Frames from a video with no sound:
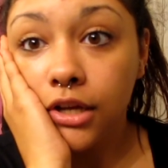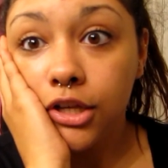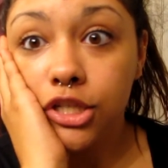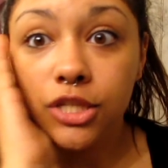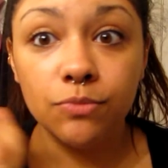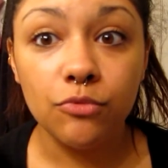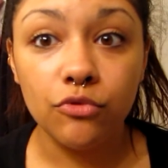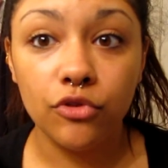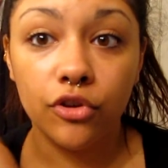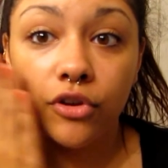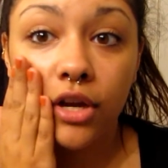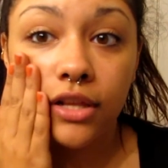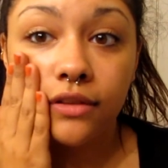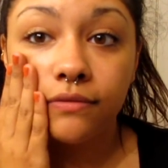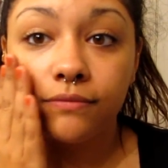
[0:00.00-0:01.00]
smoother
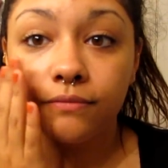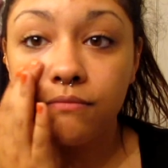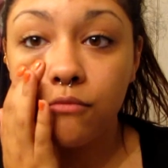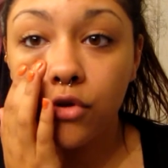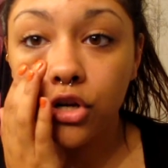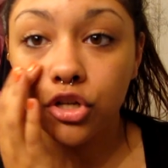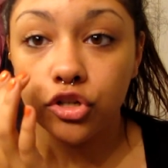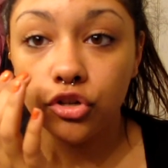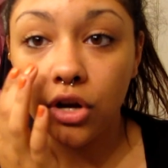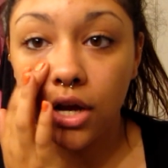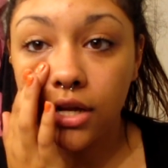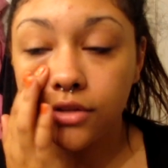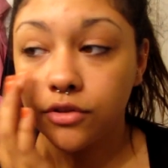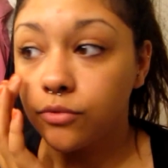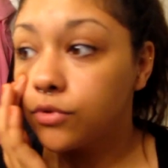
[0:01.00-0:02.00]
and
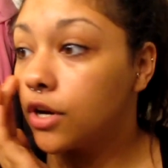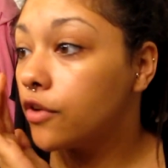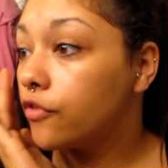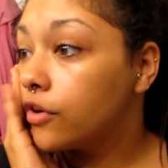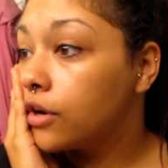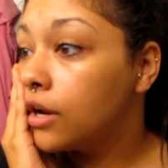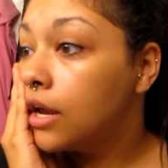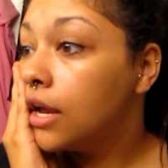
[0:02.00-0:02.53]
moisturized or whatever.